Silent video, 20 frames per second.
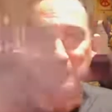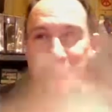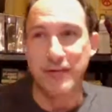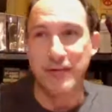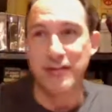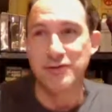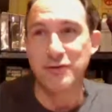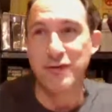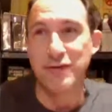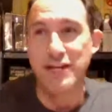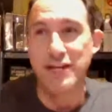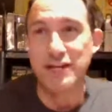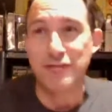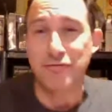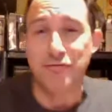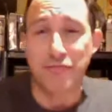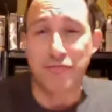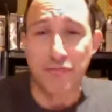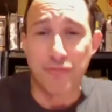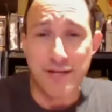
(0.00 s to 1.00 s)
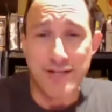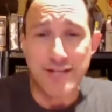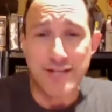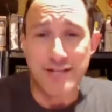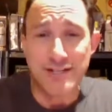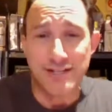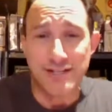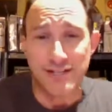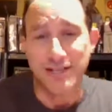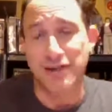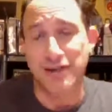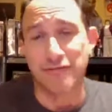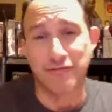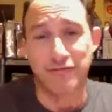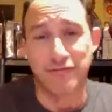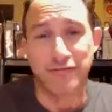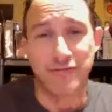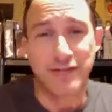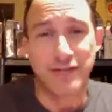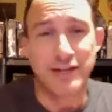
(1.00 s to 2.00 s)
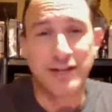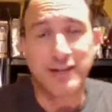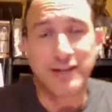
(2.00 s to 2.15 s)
That's right, free stuff.